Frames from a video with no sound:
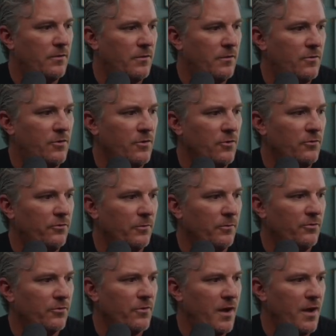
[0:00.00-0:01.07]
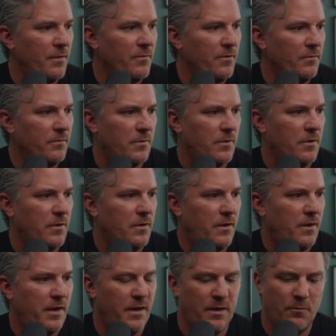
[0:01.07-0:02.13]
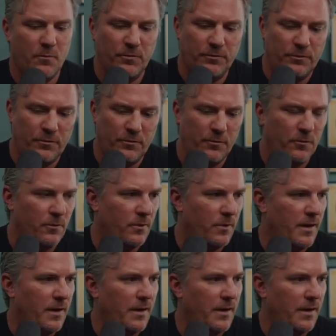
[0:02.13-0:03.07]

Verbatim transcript: new subscriber, and we'll do